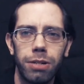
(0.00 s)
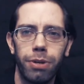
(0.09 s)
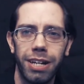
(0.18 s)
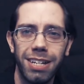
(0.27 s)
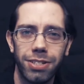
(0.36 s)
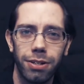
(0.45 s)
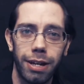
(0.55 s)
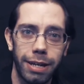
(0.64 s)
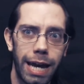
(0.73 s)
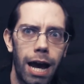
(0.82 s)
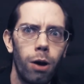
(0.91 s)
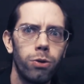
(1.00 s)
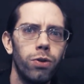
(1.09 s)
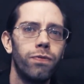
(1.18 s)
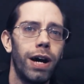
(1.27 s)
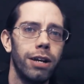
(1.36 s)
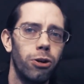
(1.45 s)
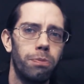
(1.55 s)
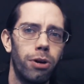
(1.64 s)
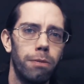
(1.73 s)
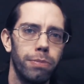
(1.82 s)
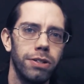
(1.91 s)
but isn't, like how to find your
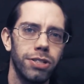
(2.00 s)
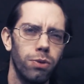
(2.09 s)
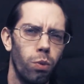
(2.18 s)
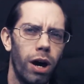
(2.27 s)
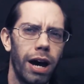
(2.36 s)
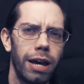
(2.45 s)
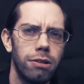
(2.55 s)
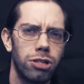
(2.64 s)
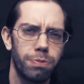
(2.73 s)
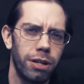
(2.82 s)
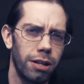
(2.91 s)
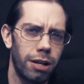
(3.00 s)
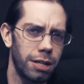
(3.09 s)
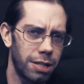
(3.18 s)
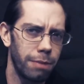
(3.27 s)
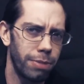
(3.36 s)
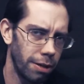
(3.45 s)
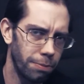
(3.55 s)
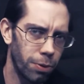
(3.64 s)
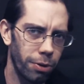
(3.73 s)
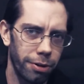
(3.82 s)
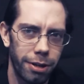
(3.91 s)
purpose and why you spend a lot of time being
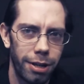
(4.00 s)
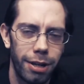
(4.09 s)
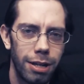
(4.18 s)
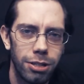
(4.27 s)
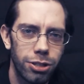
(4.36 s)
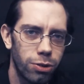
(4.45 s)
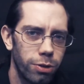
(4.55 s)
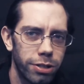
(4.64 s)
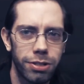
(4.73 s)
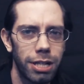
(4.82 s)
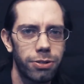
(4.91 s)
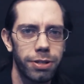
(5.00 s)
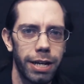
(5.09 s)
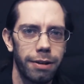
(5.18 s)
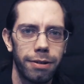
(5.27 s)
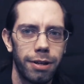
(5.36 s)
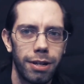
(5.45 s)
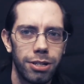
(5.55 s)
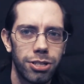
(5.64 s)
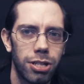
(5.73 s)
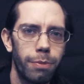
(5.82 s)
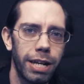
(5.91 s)
bored. School doesn't teach you that.
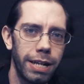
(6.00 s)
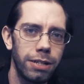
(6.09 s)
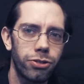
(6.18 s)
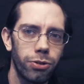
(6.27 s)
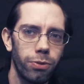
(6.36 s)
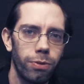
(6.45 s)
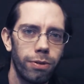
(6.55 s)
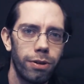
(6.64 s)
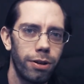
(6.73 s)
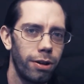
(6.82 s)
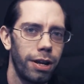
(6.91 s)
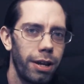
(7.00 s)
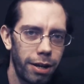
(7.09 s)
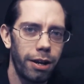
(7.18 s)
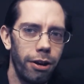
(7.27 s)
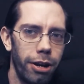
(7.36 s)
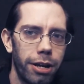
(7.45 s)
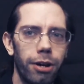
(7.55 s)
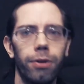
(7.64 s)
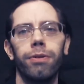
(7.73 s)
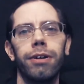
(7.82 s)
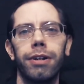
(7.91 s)
Somebody needs to. Here you go.